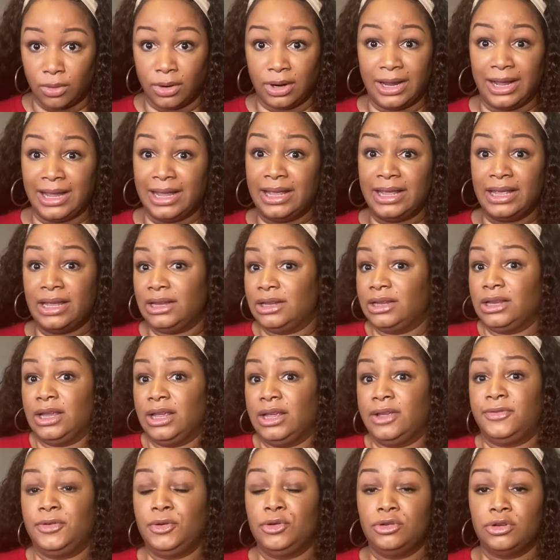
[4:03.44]
it,
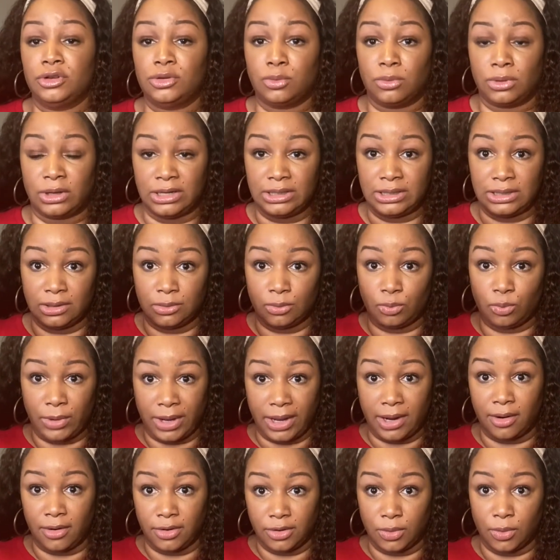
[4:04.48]
if you just wanted to
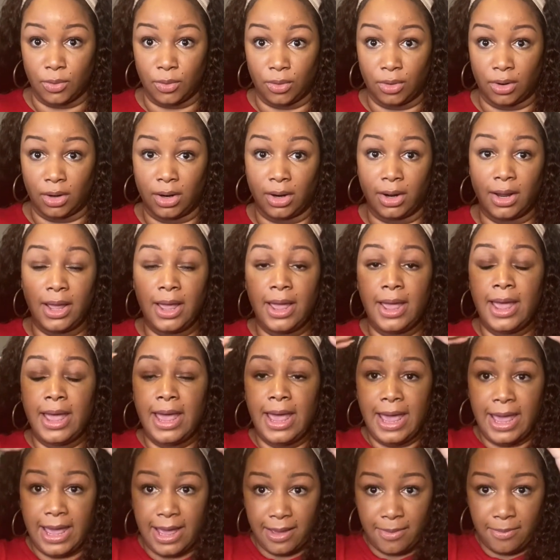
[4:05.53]
wear your
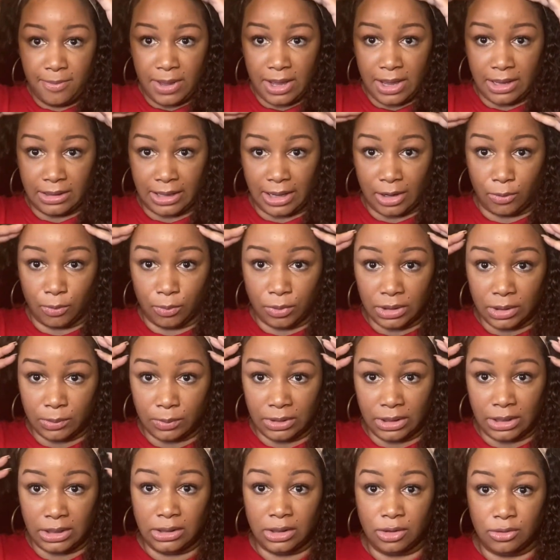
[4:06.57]
headband like really,
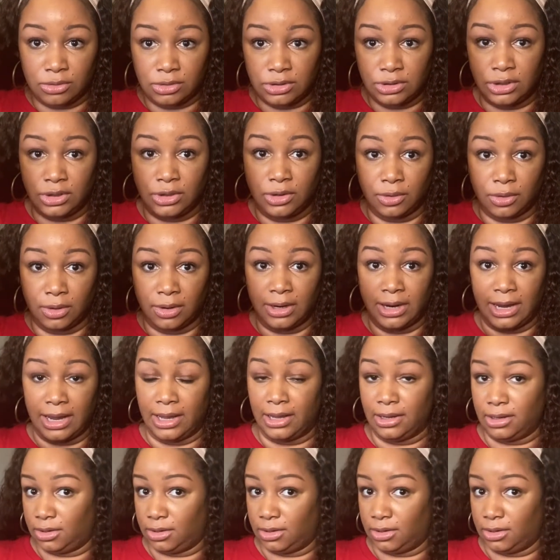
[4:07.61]
really close to your